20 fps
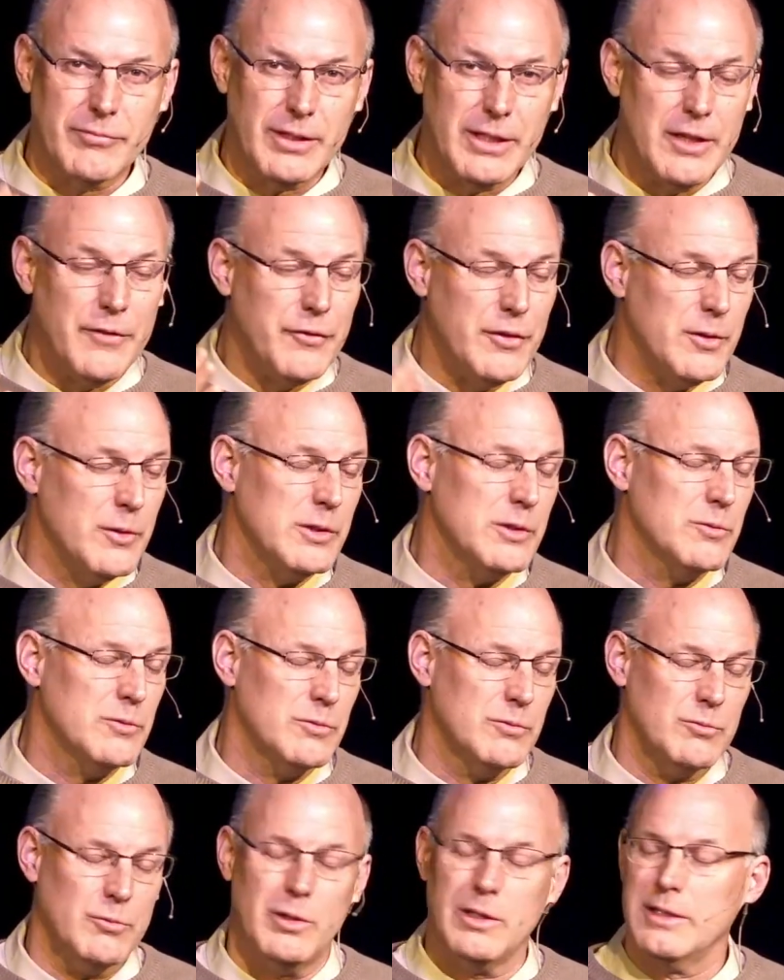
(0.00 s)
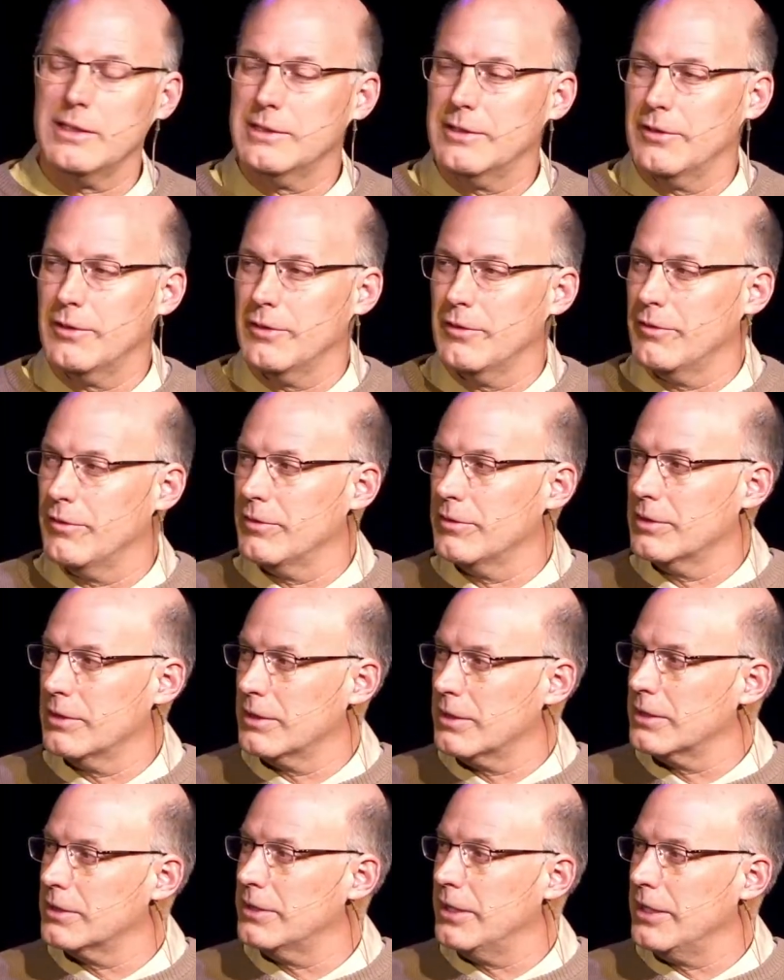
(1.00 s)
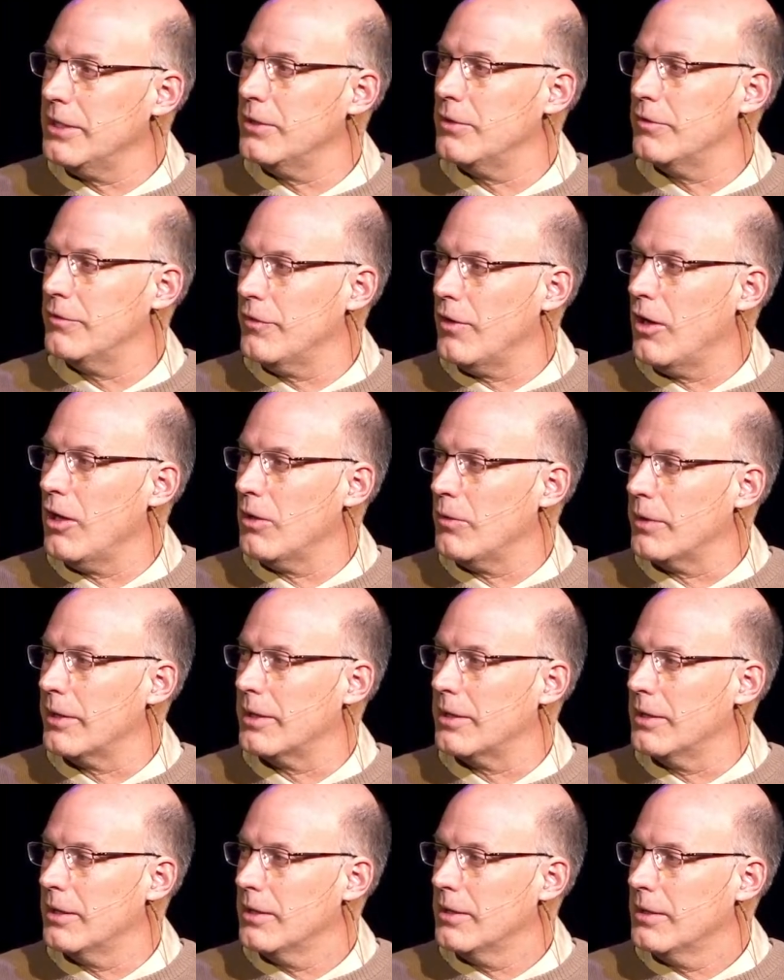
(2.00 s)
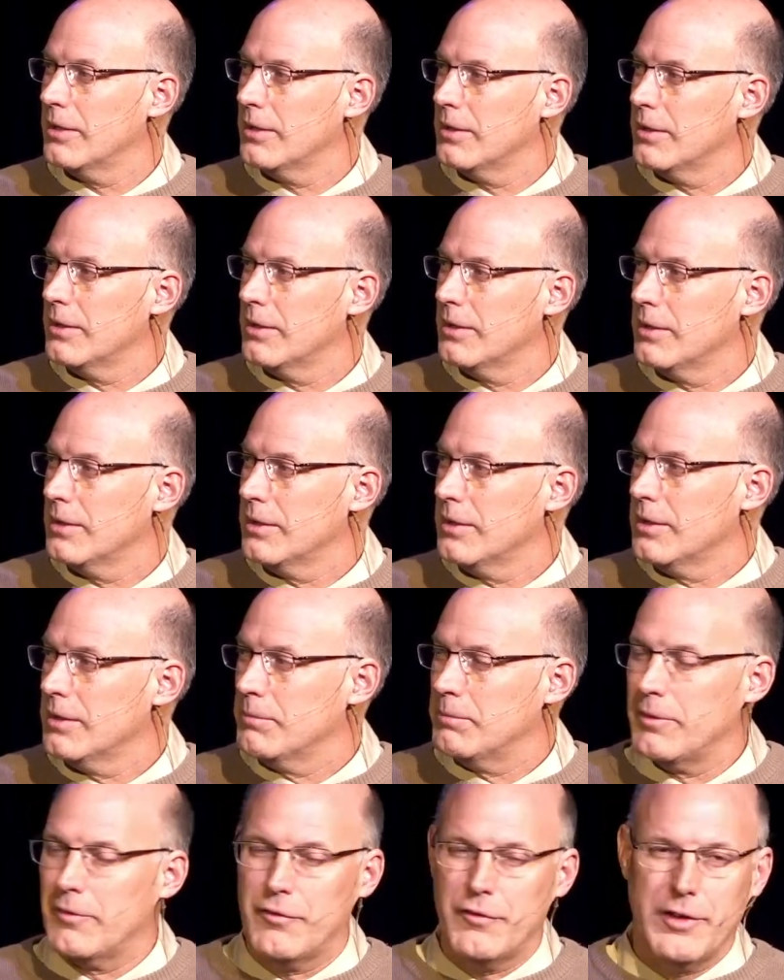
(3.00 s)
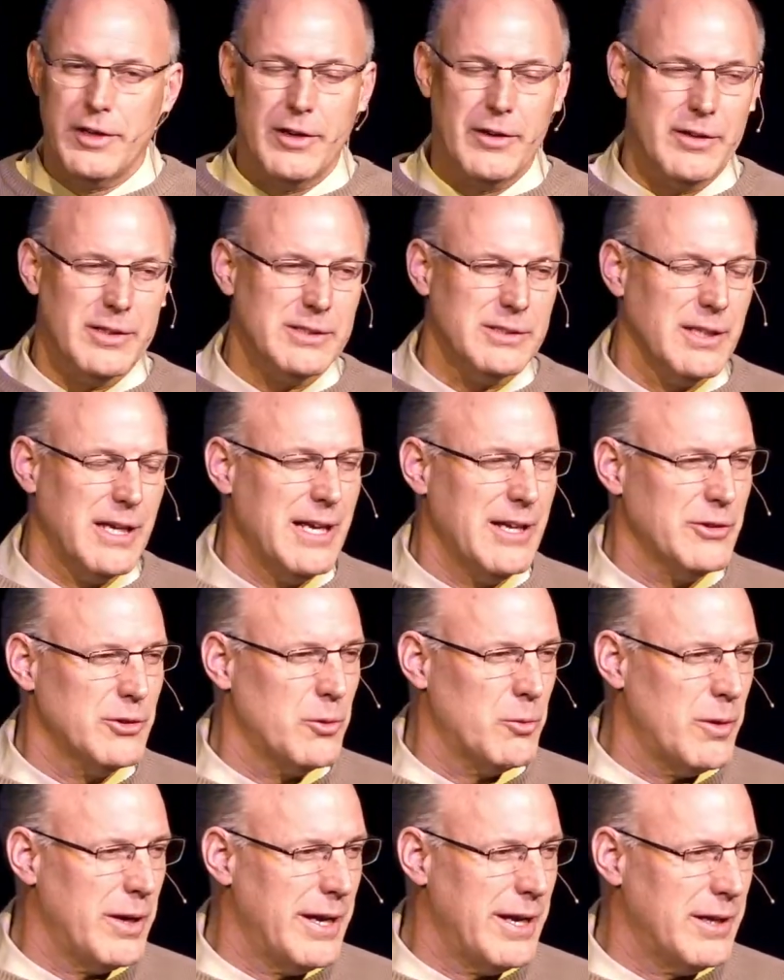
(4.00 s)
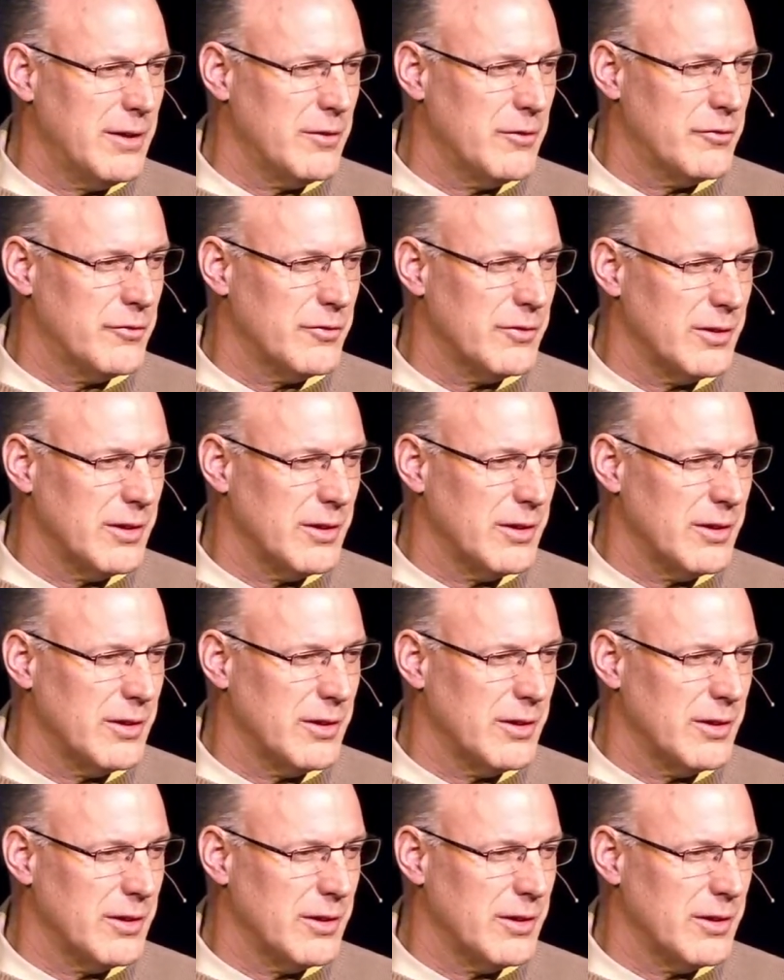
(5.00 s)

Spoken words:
if he was willing to continue following. But fear has a way of